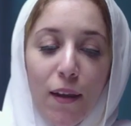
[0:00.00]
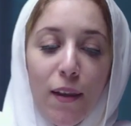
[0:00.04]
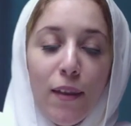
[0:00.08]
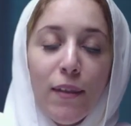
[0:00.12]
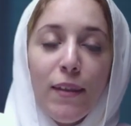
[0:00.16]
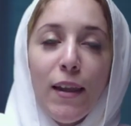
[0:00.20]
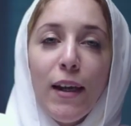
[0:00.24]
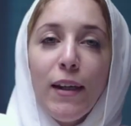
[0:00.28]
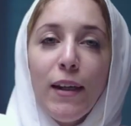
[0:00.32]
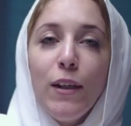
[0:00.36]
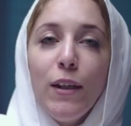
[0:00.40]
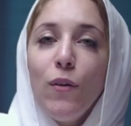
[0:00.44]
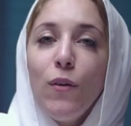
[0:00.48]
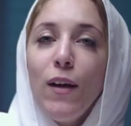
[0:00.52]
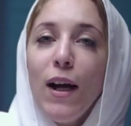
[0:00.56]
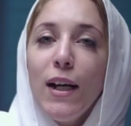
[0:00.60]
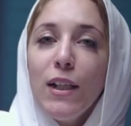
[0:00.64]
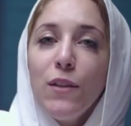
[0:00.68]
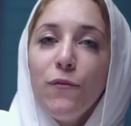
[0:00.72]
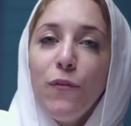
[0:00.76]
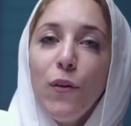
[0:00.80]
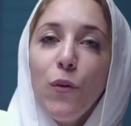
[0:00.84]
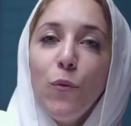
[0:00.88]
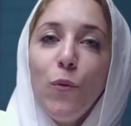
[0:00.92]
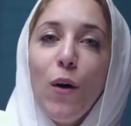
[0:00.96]
Thank you
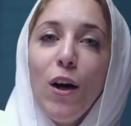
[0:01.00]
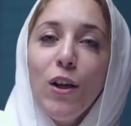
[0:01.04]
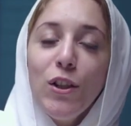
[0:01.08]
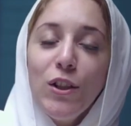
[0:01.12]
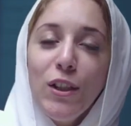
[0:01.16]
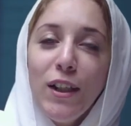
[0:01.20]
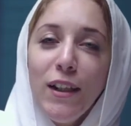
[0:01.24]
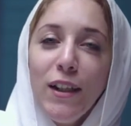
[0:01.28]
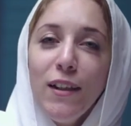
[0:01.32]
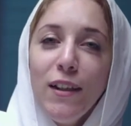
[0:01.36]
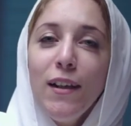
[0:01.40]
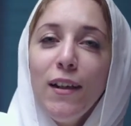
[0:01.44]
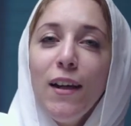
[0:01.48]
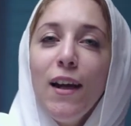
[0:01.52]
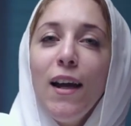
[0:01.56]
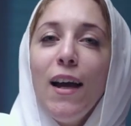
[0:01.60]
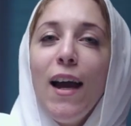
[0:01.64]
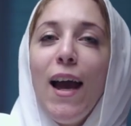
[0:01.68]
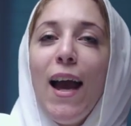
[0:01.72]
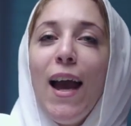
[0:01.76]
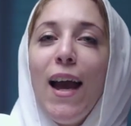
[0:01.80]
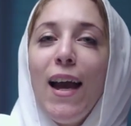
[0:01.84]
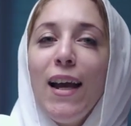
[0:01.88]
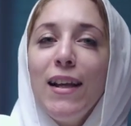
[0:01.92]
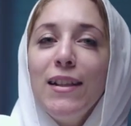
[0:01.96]
guys for watching
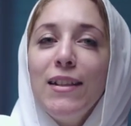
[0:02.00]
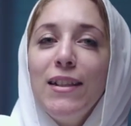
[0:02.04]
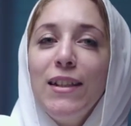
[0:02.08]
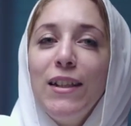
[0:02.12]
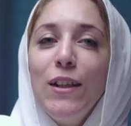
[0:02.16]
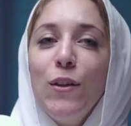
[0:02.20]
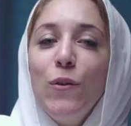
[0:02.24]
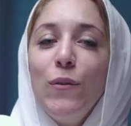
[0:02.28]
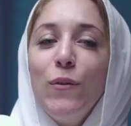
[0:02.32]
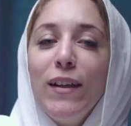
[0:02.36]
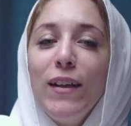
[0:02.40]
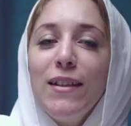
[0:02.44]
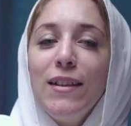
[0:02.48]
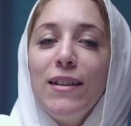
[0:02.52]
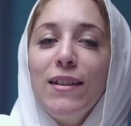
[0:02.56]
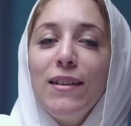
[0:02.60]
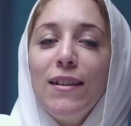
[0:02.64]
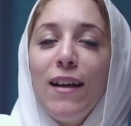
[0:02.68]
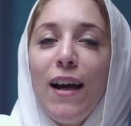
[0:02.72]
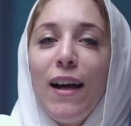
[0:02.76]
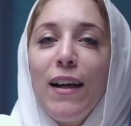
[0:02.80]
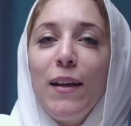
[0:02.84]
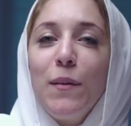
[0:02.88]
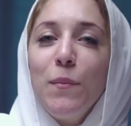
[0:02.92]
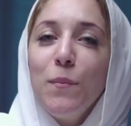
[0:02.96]
and see you next
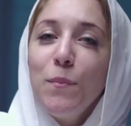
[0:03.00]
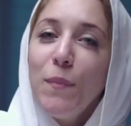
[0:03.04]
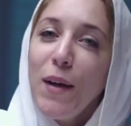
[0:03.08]
time.